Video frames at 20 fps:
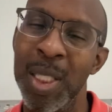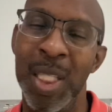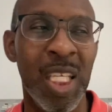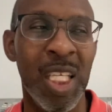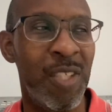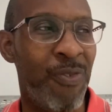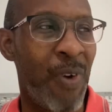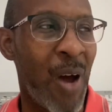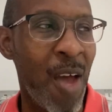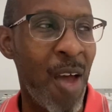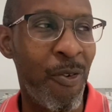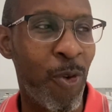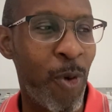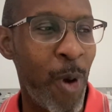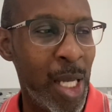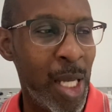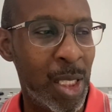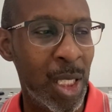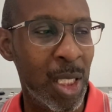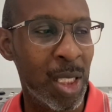These five
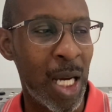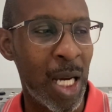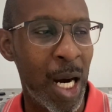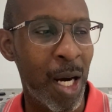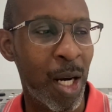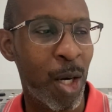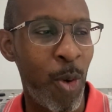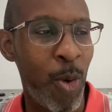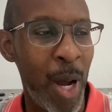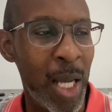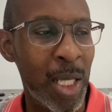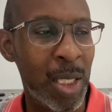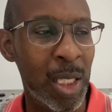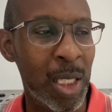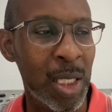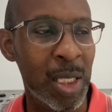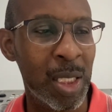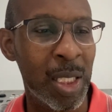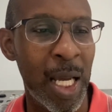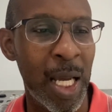questions are
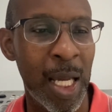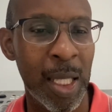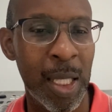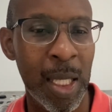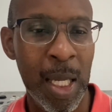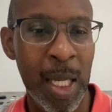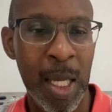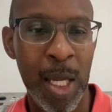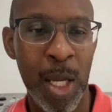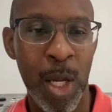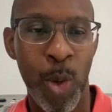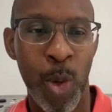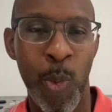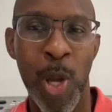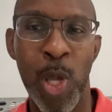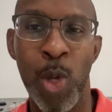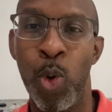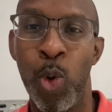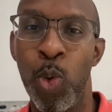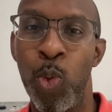questions that when
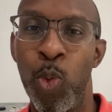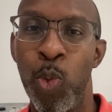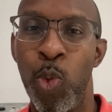you